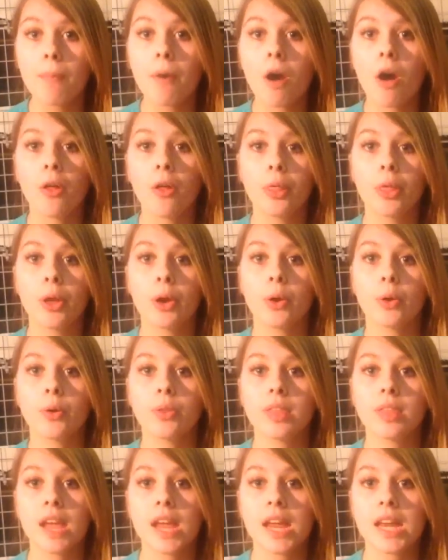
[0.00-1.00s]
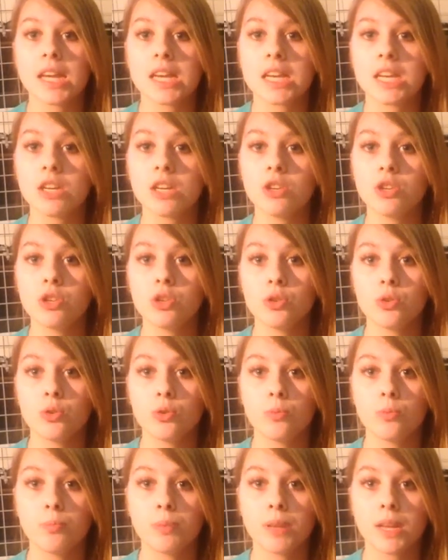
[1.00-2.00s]
although they need
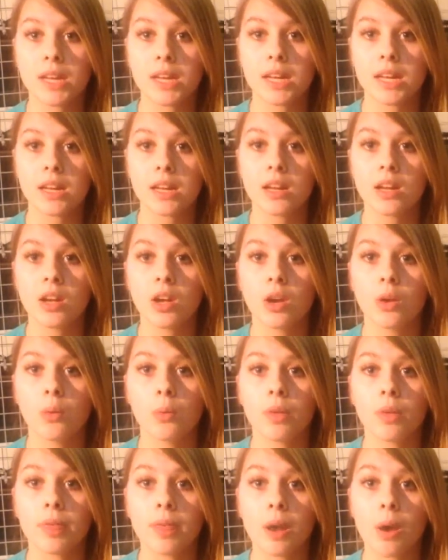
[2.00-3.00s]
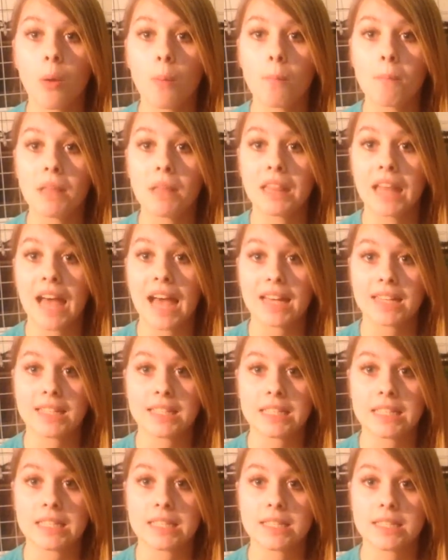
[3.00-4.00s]
to be without
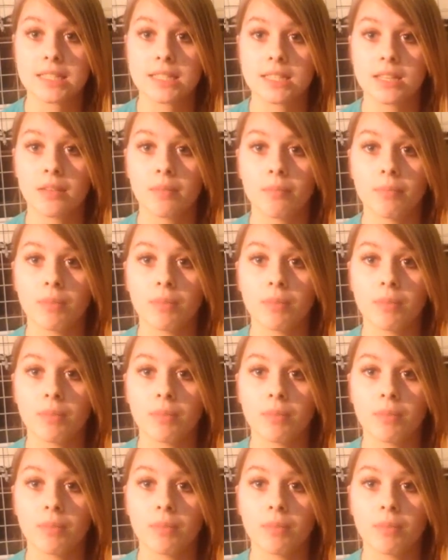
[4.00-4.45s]
molasses.